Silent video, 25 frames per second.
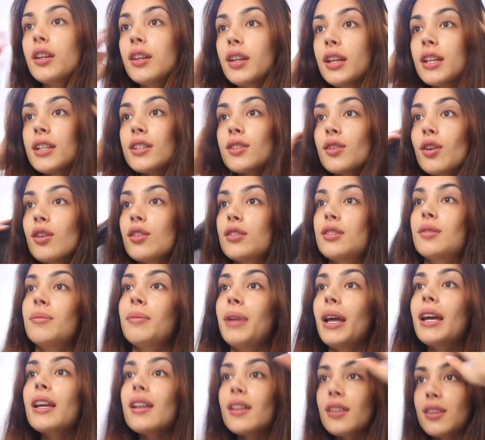that it's got some
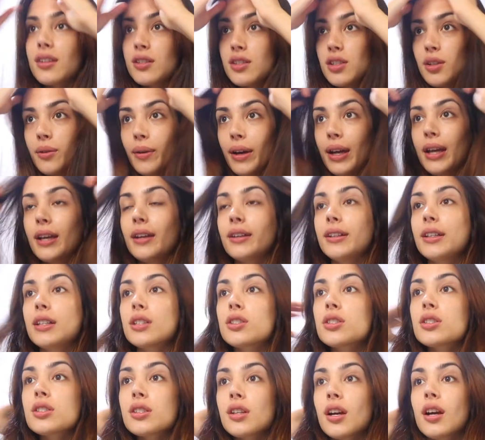length to it,
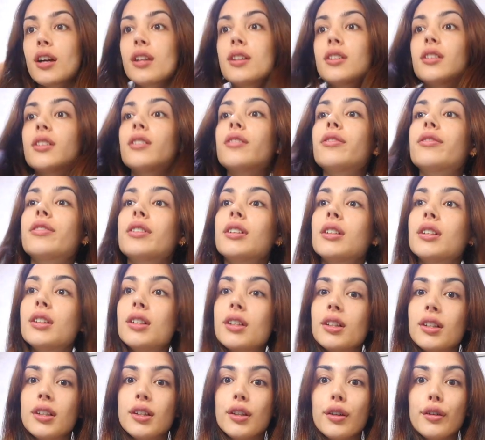it just kind of
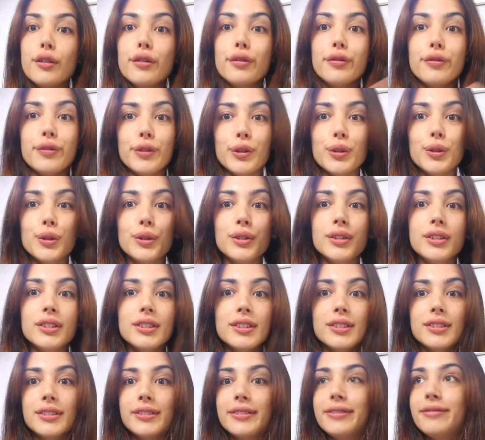
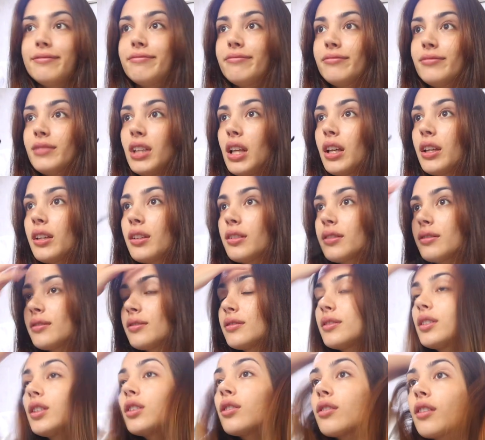falls like
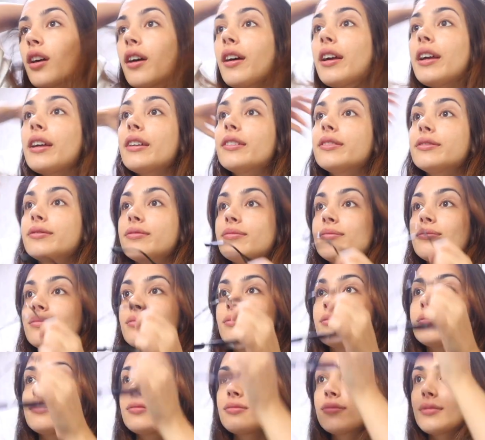all right.
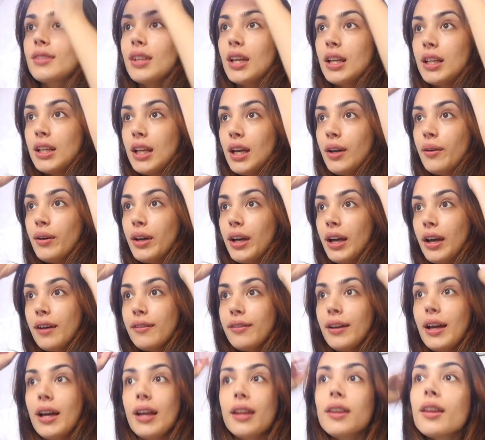And now I
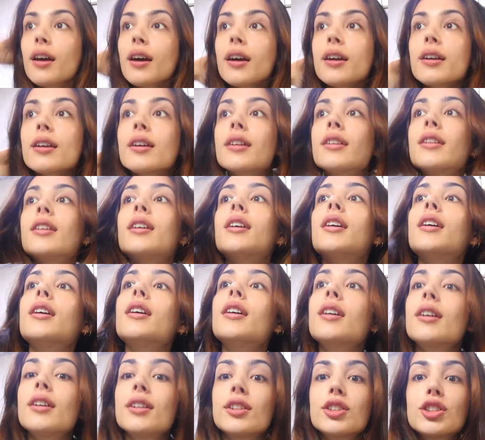have hair that I could
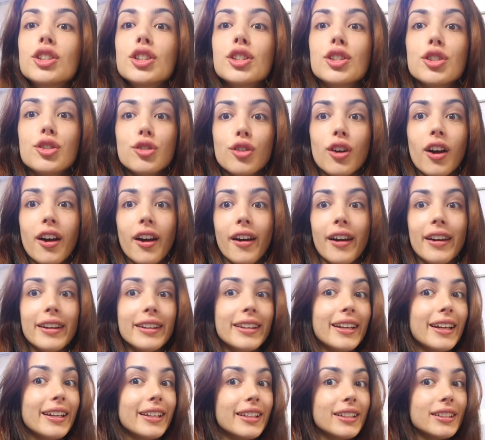just dry
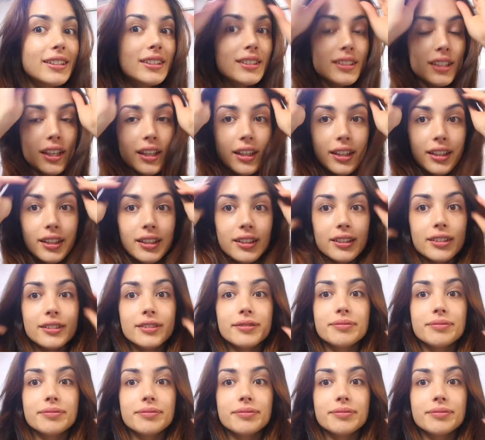and it's like